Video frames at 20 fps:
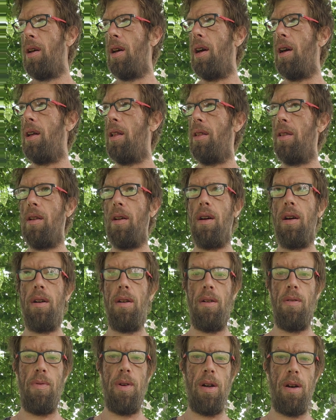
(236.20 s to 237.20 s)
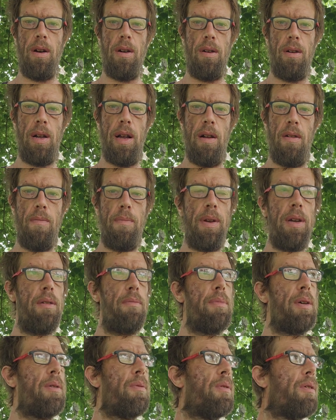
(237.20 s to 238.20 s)
And here we are,
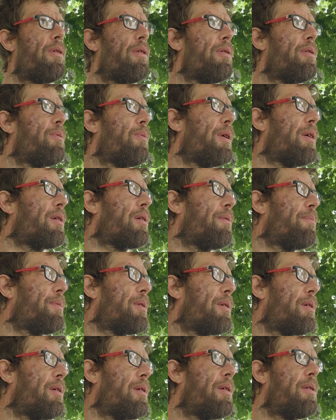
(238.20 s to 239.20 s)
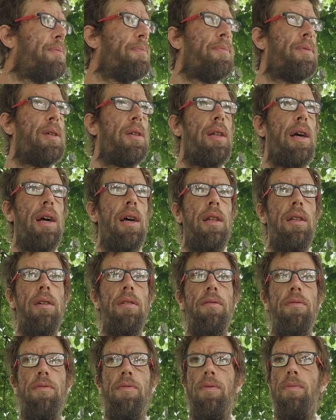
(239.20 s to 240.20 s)
Airbnb world. Welcome to the land
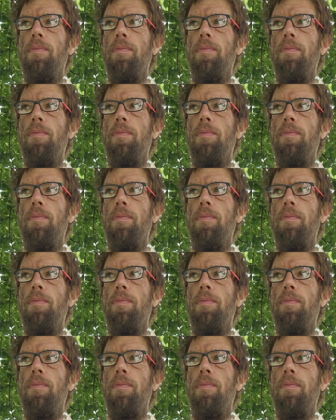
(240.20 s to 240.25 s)
of